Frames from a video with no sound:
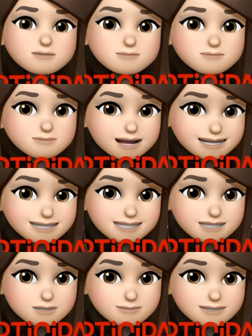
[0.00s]
friends
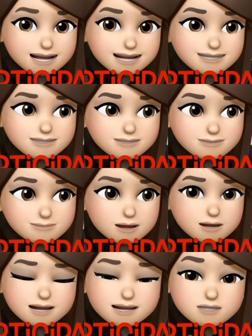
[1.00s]
know that you are
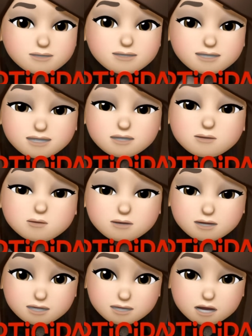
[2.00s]
interested to
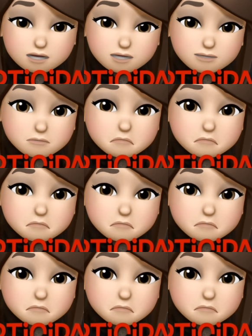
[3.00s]
discuss